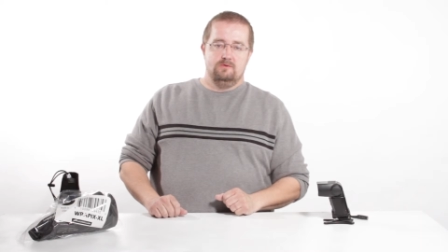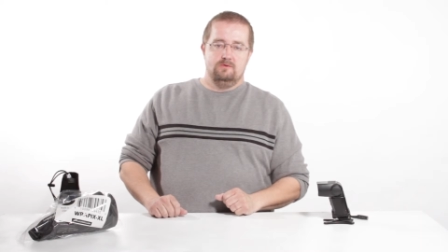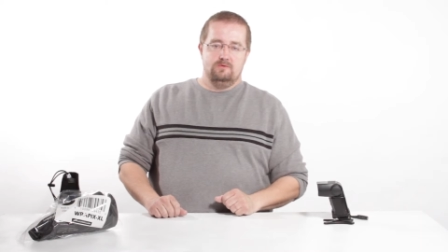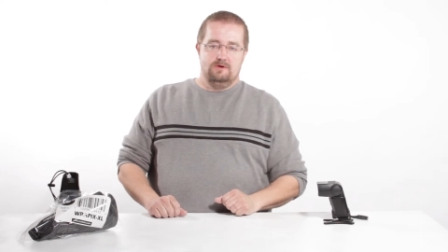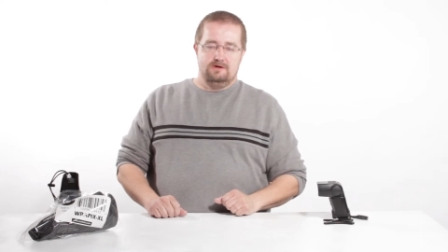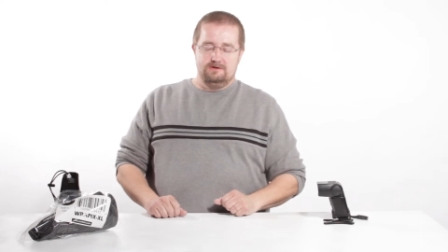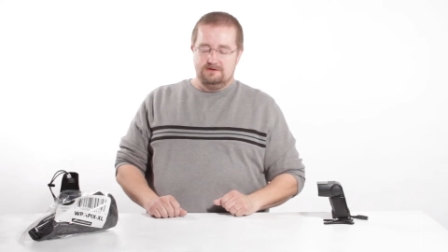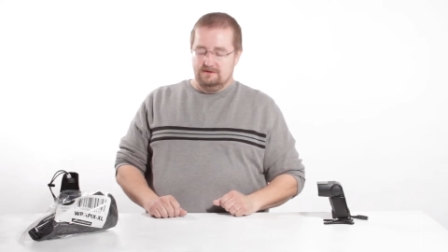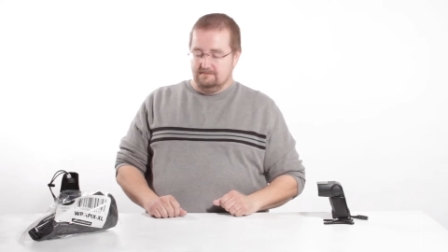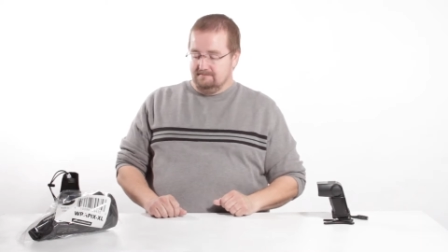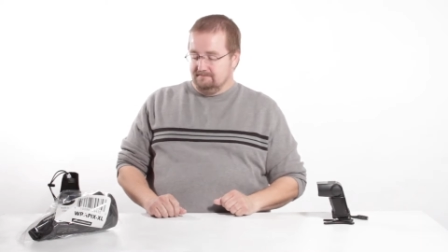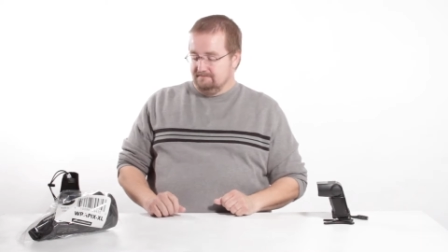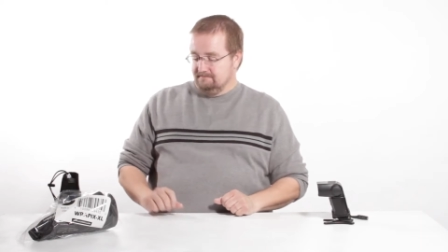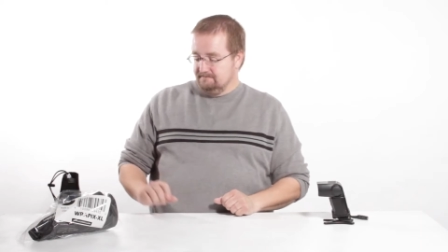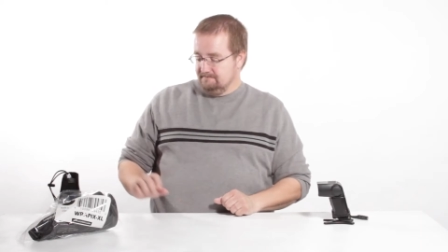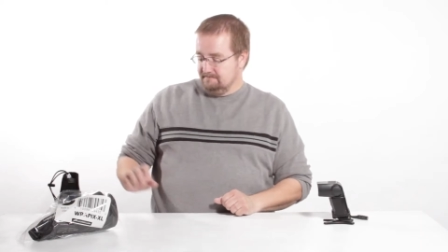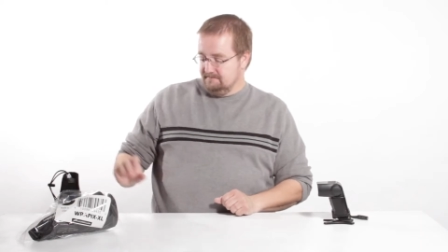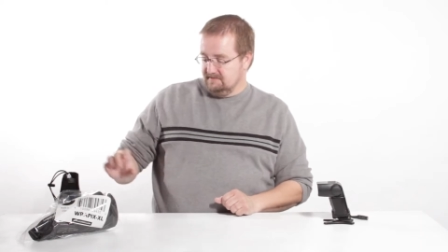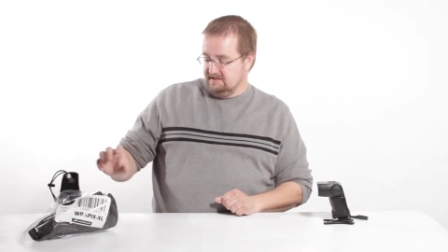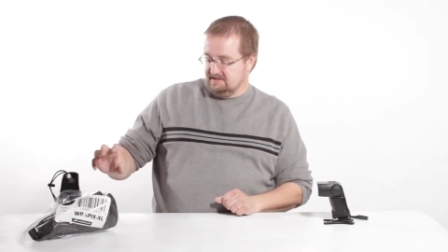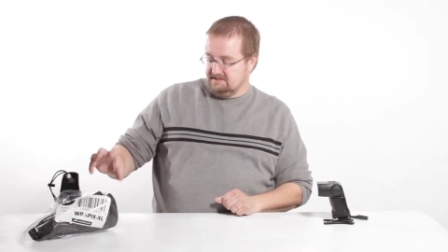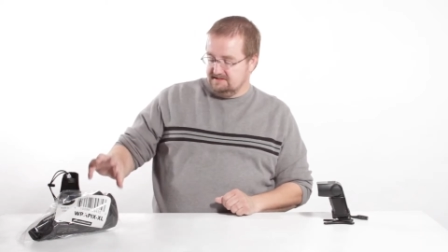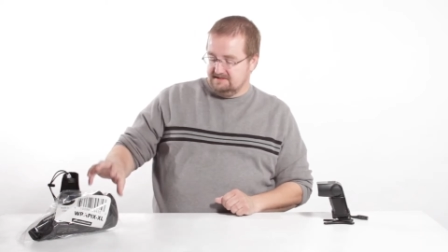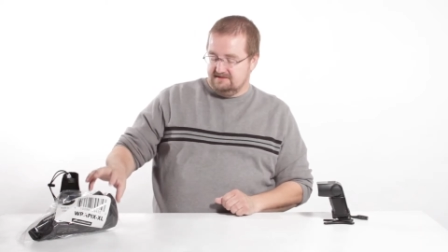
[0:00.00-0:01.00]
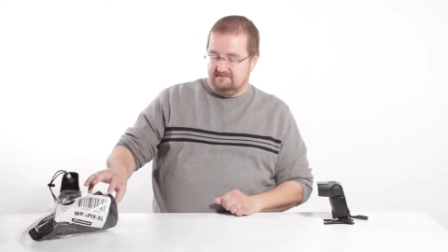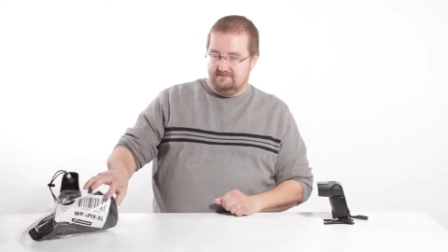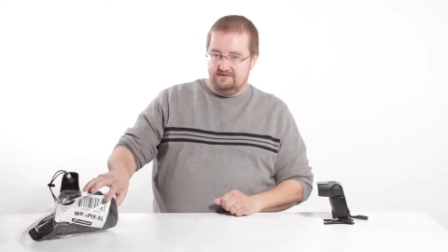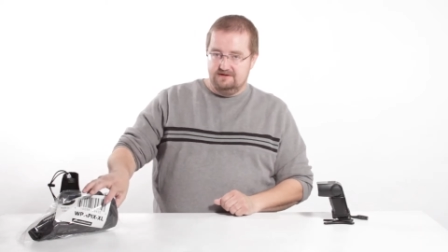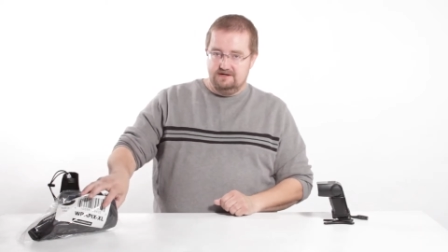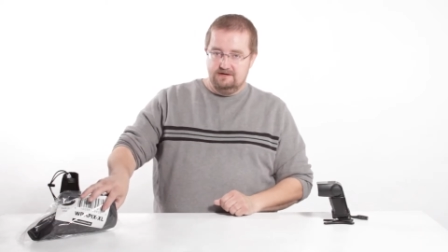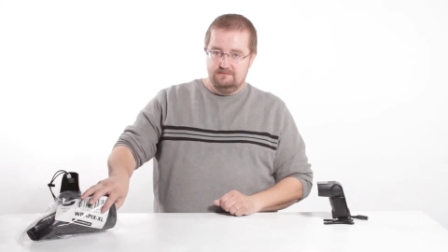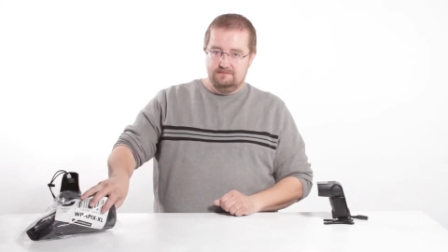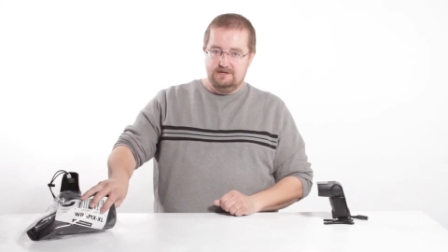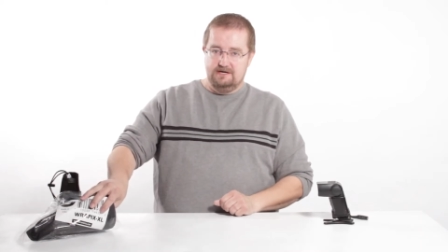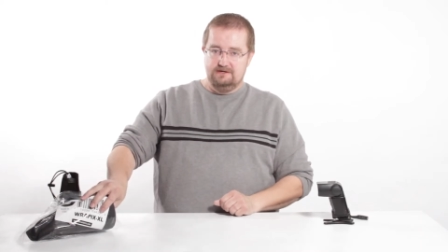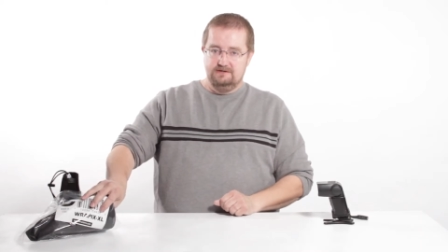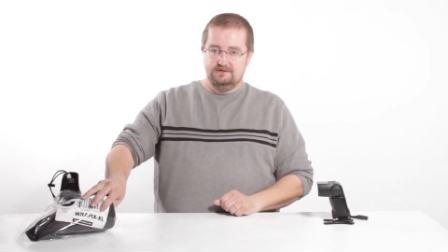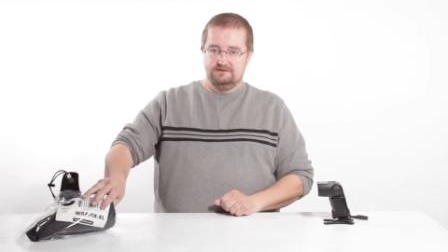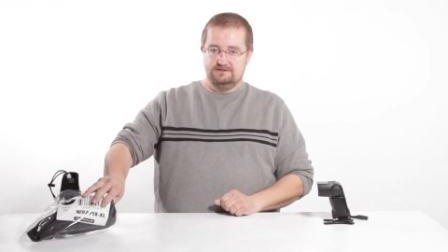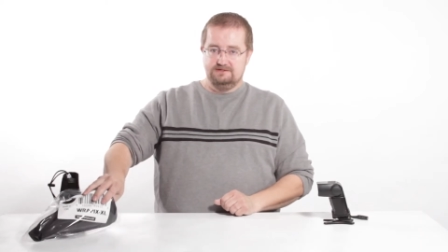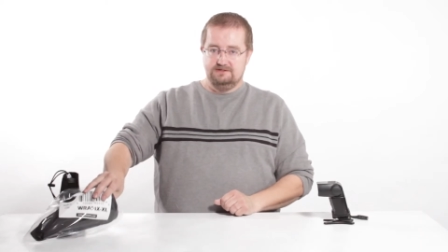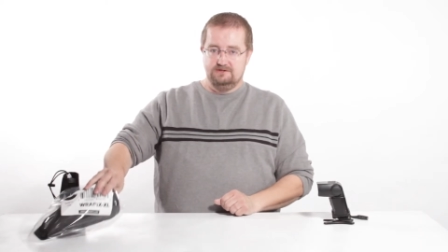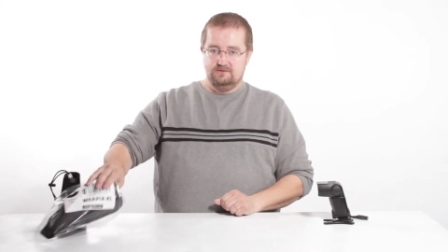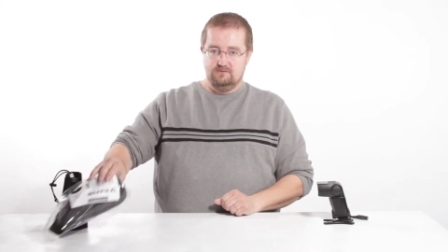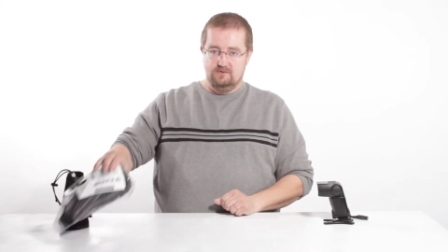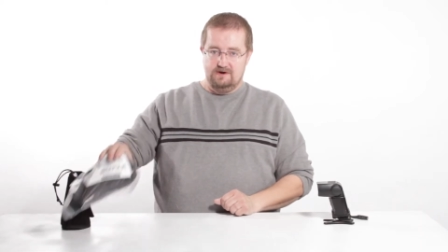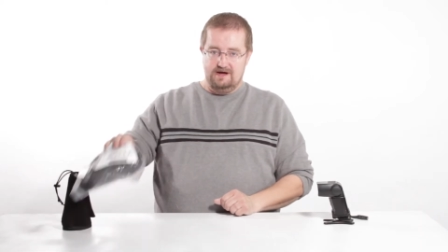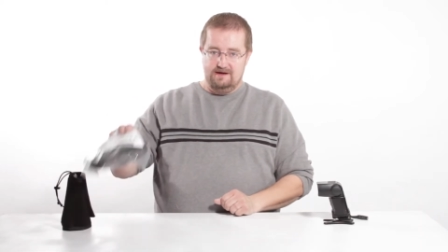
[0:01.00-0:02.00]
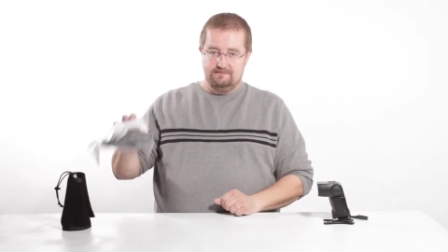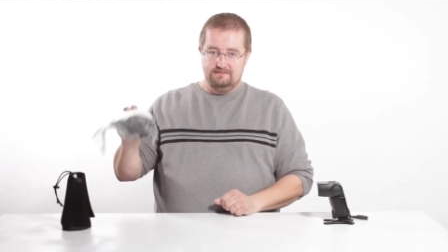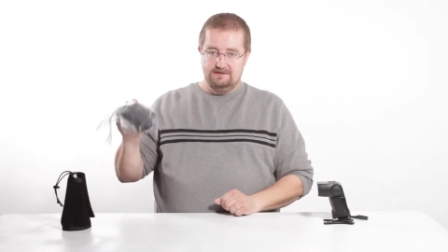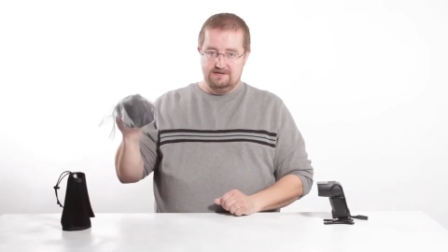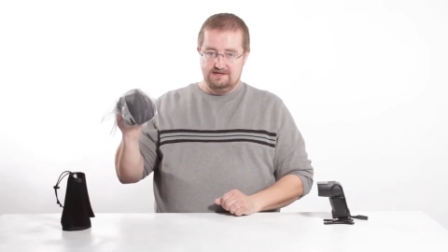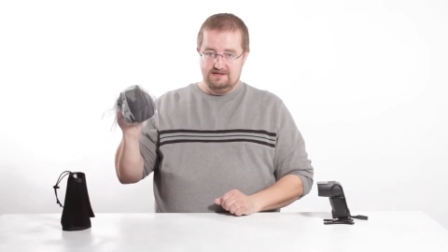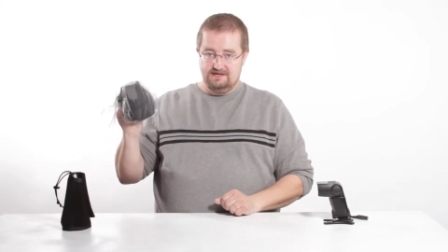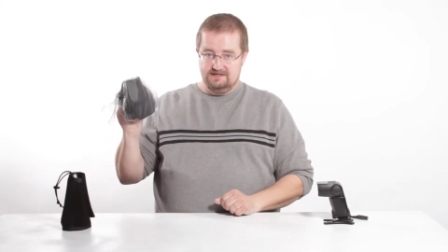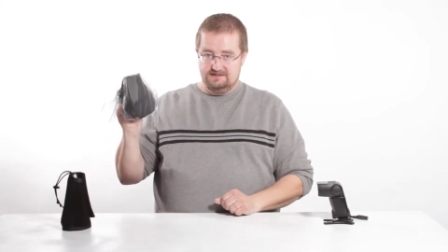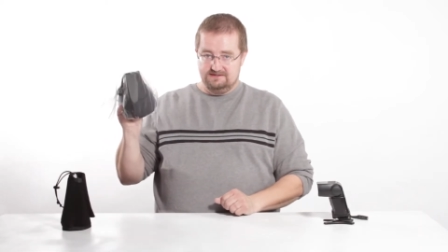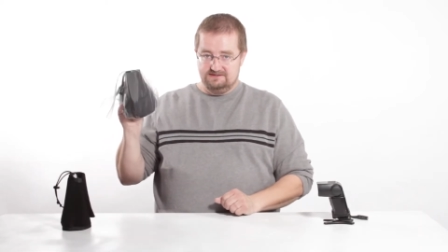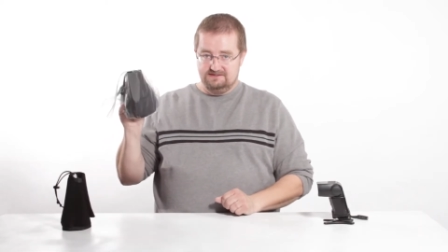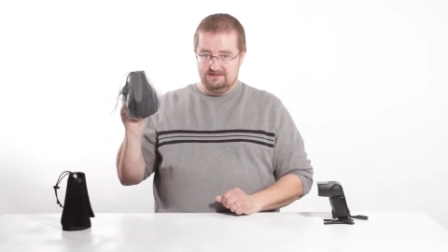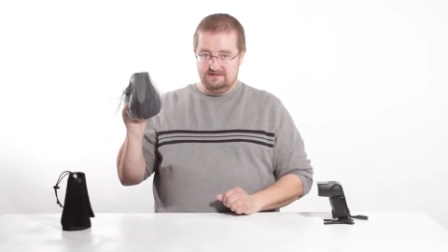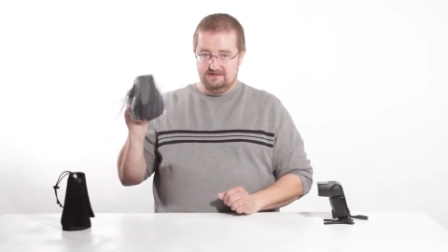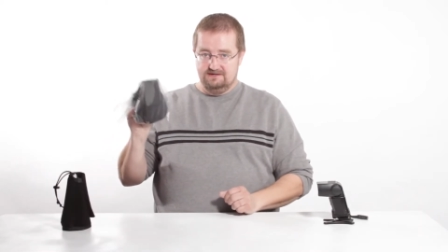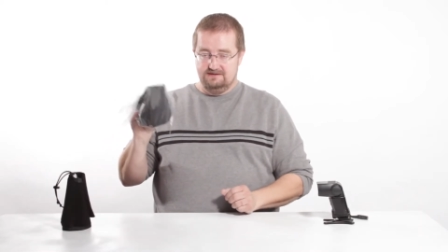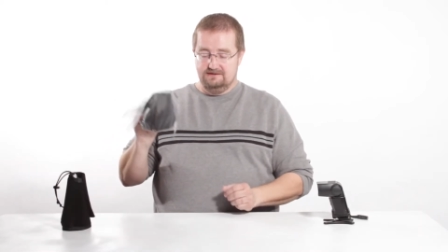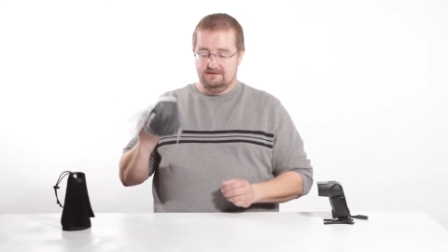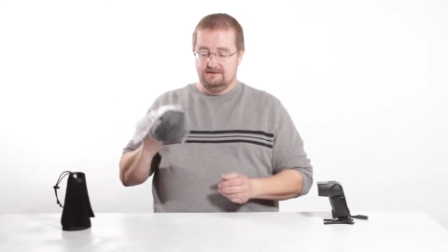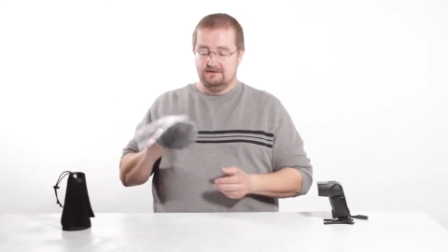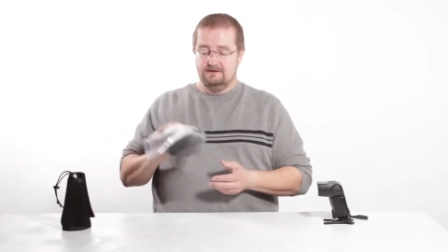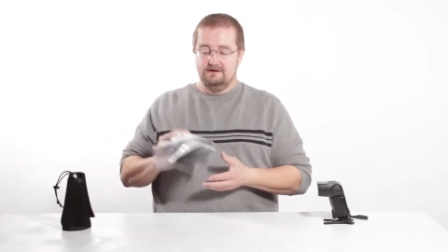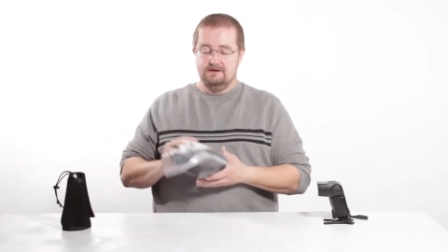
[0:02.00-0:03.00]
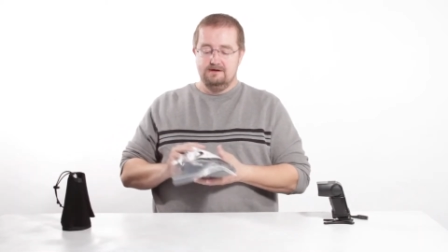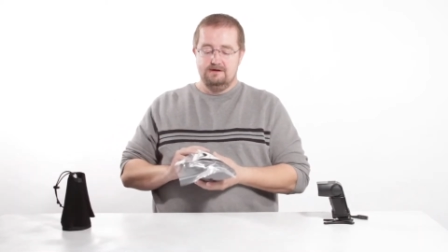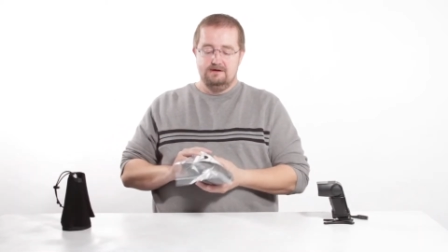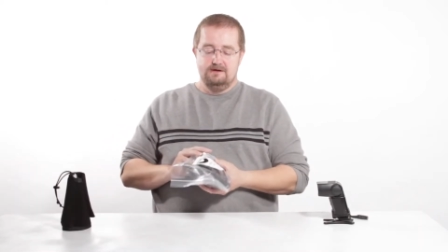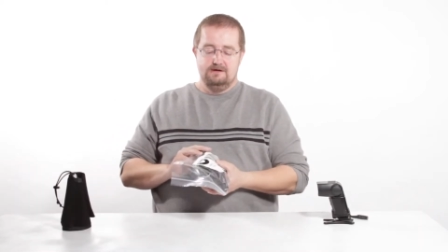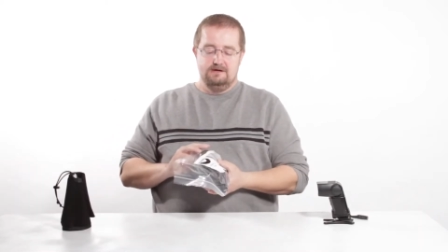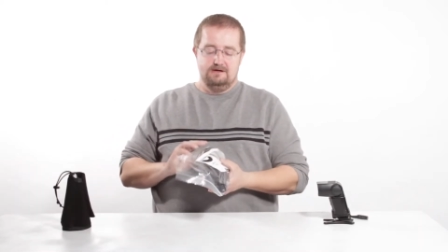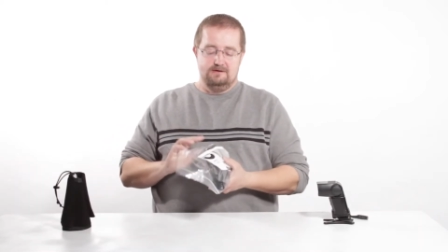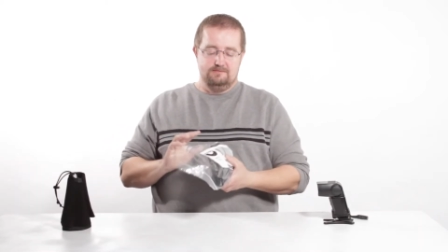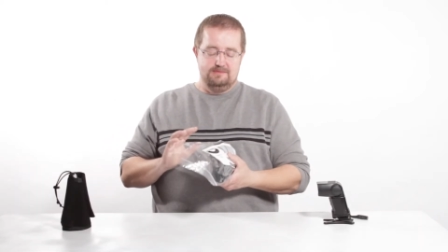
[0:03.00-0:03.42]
Welcome! This is a video about using the WRAPIX-XL,